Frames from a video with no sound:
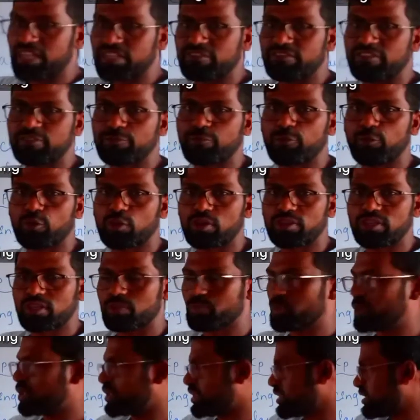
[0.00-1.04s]
with 4 other
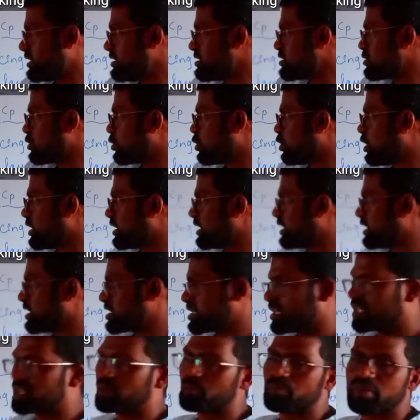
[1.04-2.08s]
particles, so
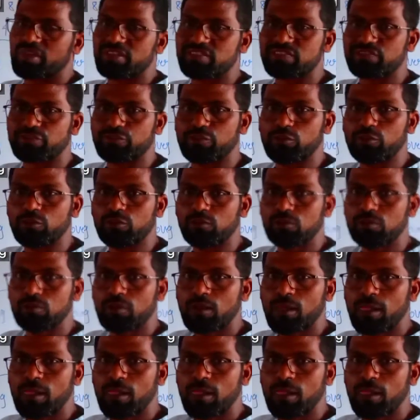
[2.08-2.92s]
coordination number is 4.